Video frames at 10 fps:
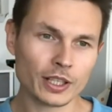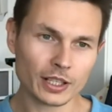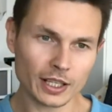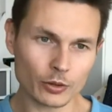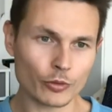
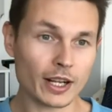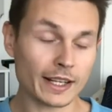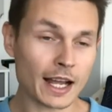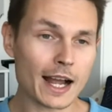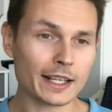like a really
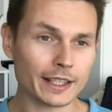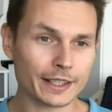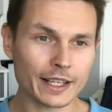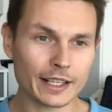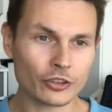highly
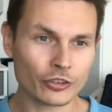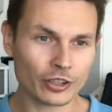engaged